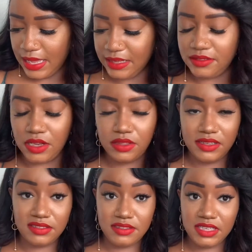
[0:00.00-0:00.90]
And so
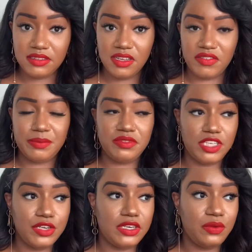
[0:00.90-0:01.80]
this season of
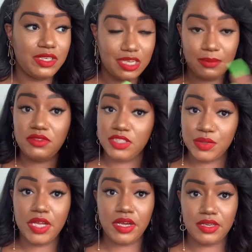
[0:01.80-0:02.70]
obscurity, which I'm
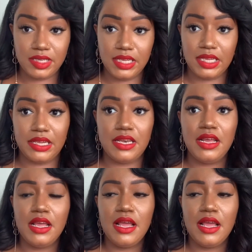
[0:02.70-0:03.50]
still currently in,